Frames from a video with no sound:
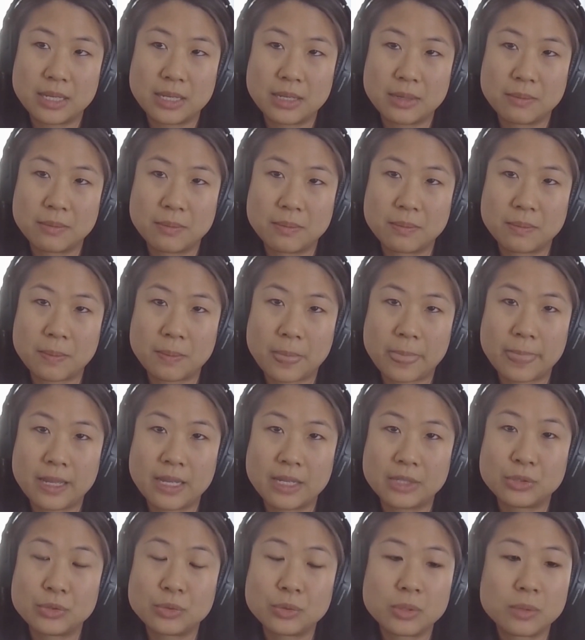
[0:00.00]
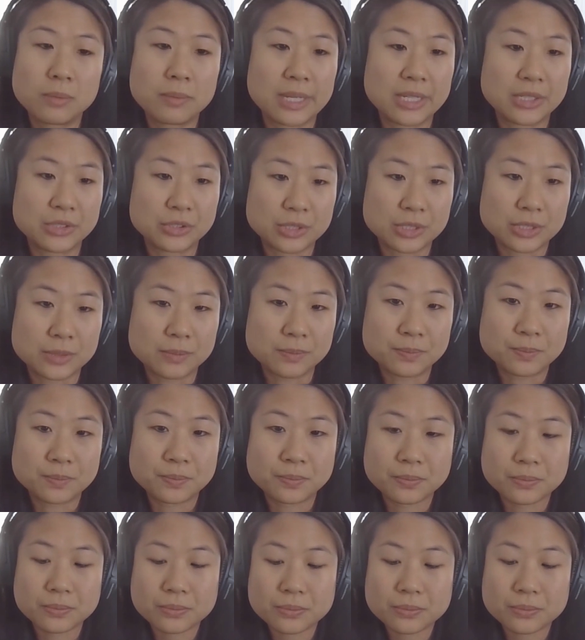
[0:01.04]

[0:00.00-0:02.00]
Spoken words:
a dual major